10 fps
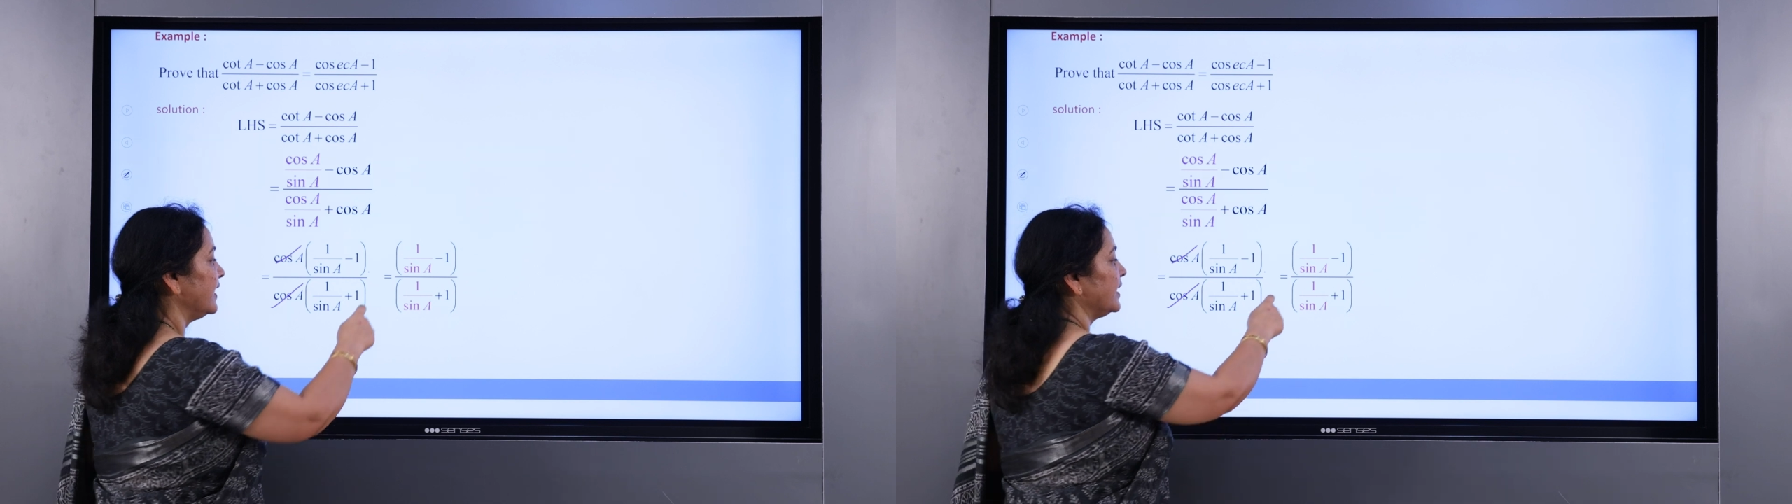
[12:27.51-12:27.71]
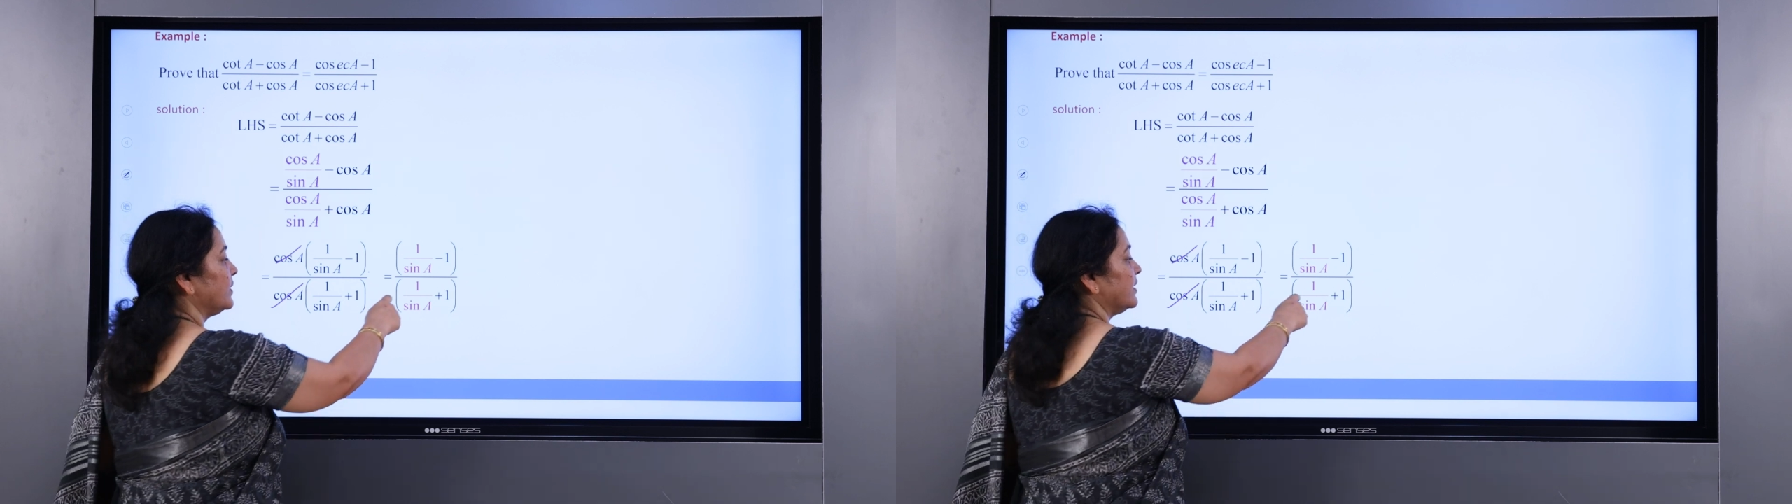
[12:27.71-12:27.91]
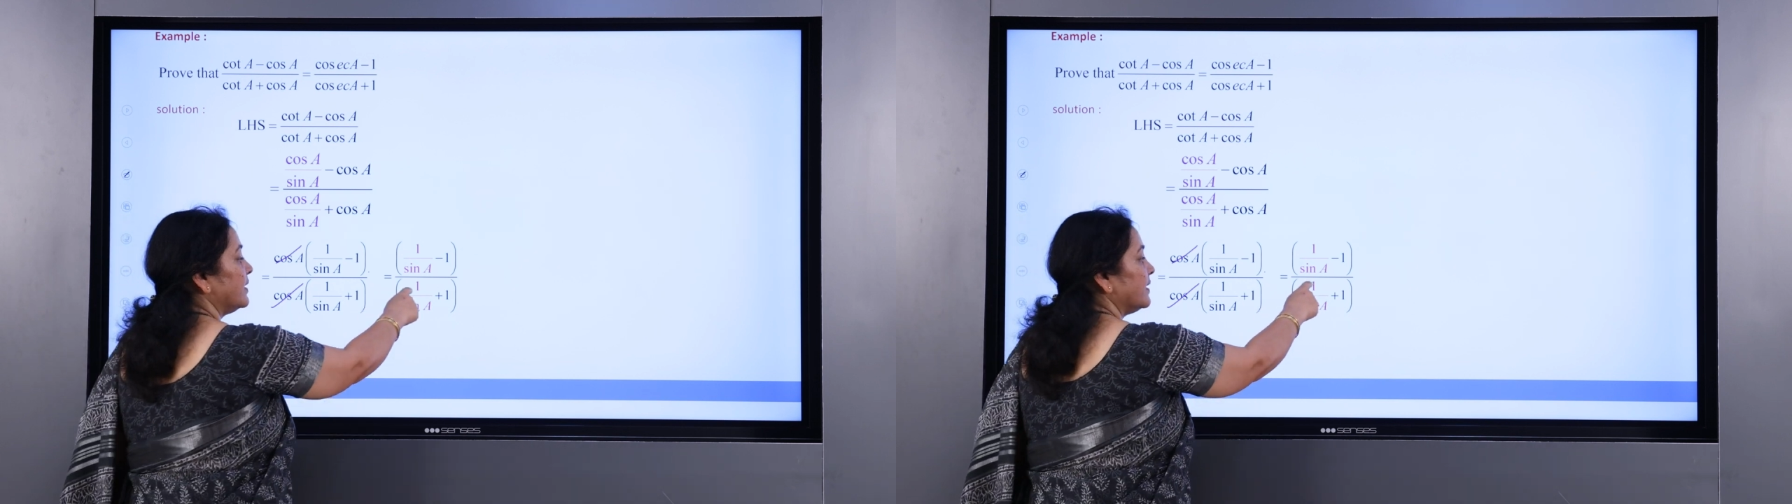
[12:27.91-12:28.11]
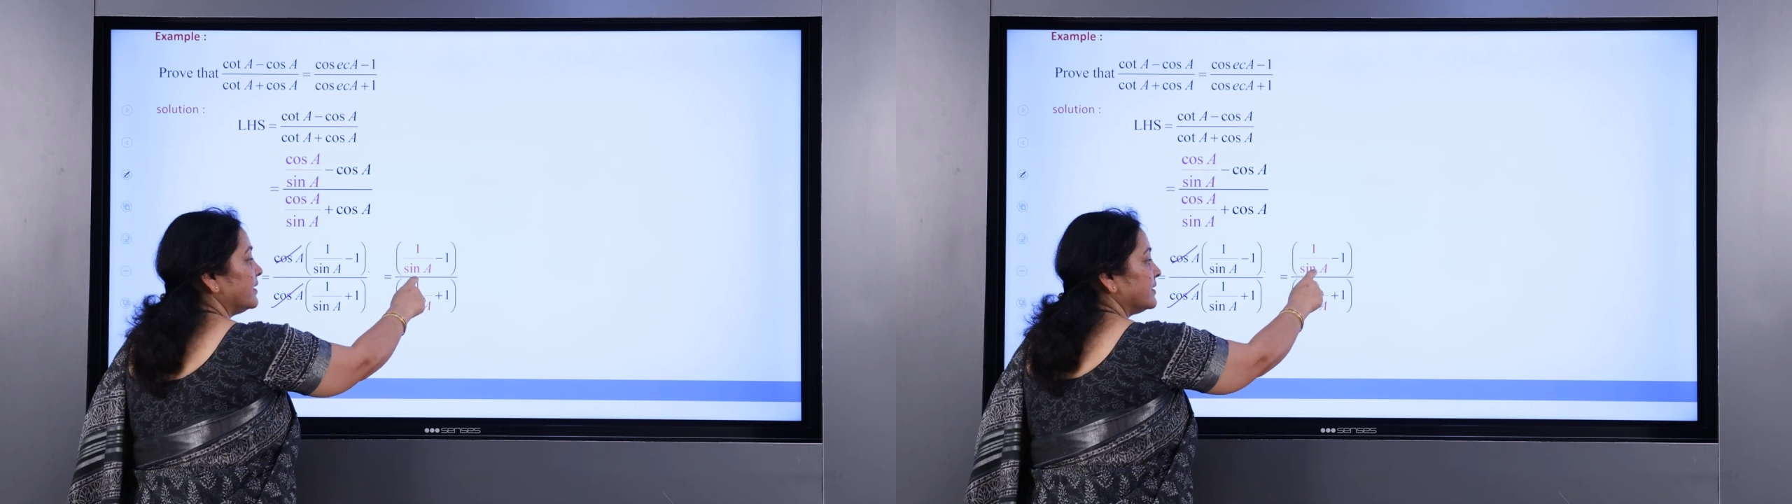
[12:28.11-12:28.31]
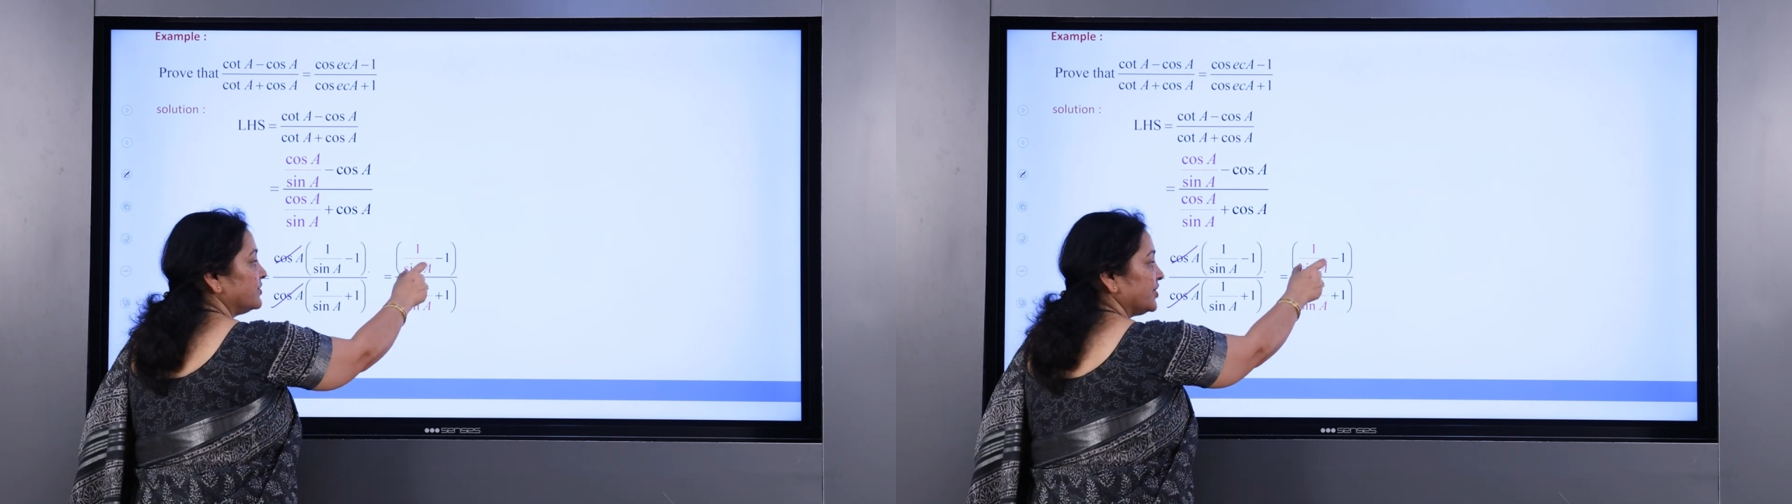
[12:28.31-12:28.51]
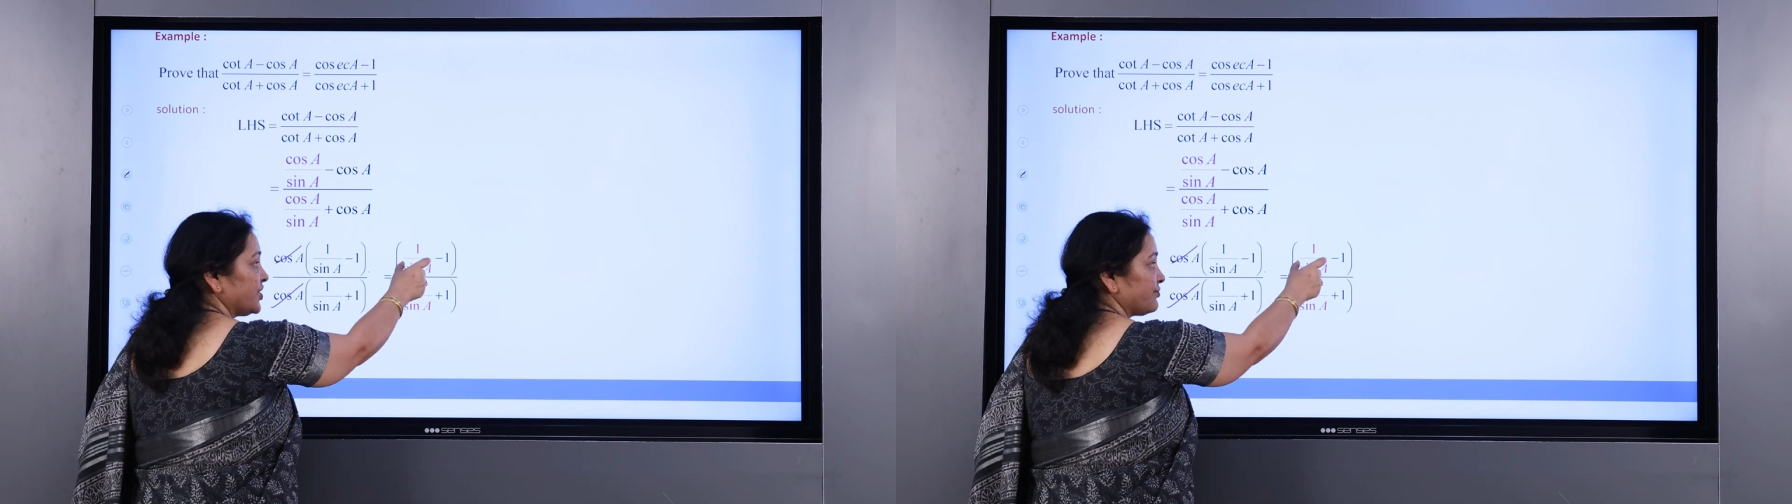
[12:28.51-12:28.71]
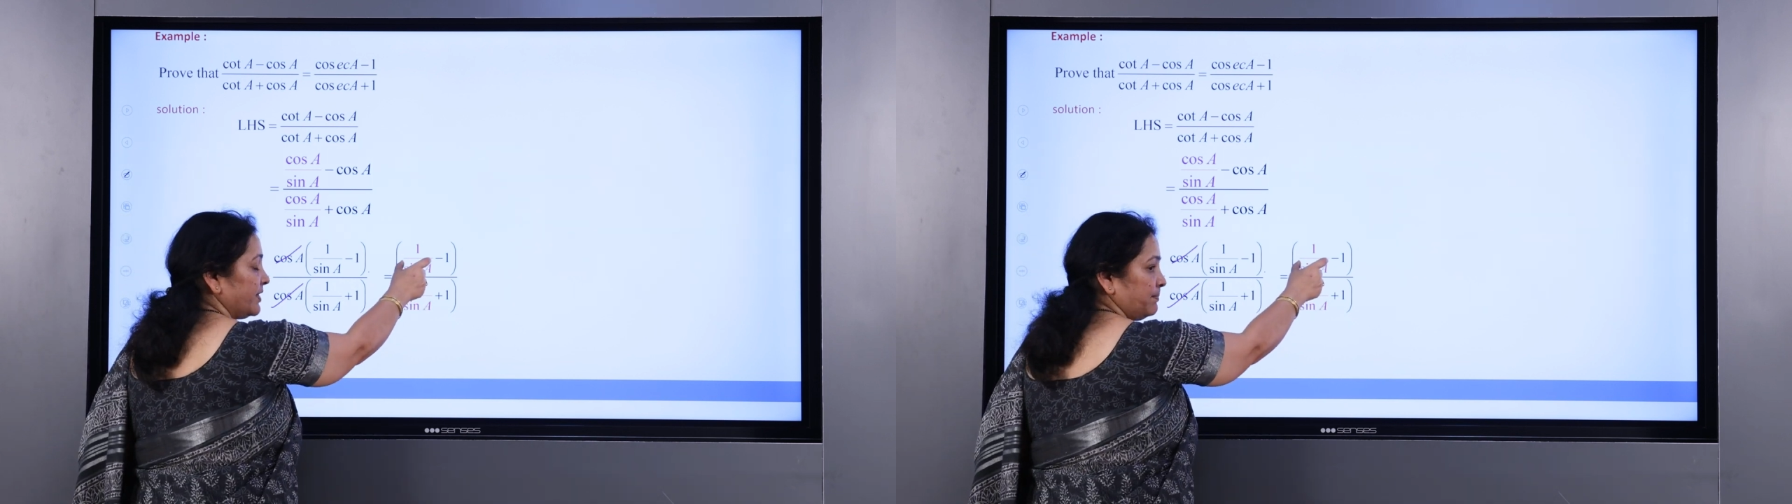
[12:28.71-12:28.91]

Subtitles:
and just